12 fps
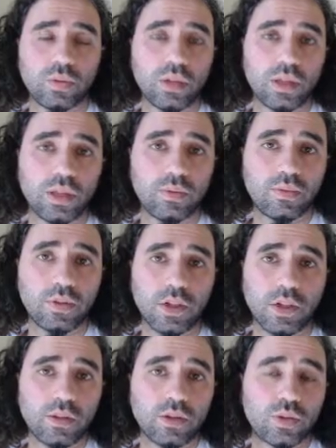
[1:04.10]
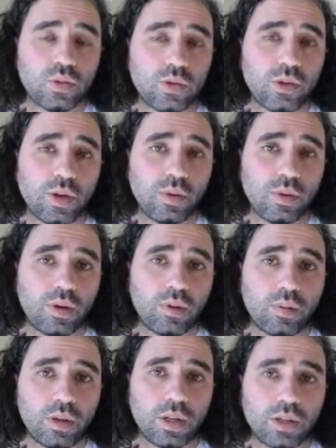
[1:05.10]
did we leave this world in a
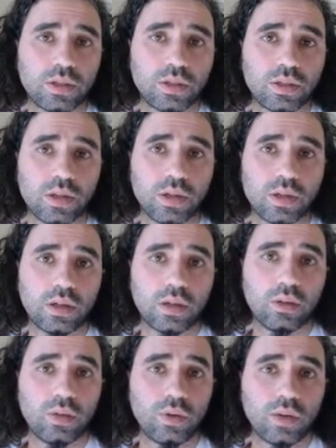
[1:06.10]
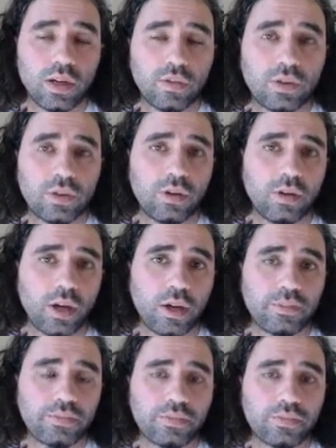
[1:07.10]
better place than we left it, or
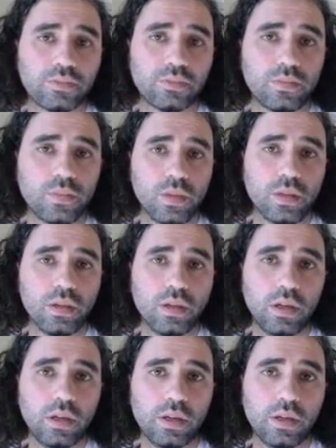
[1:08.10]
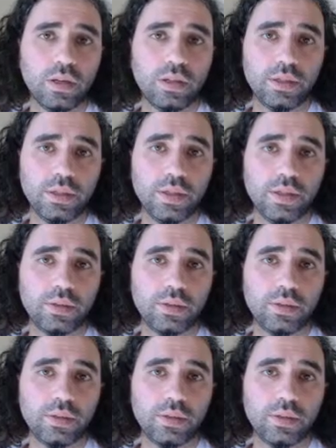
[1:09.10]
not? And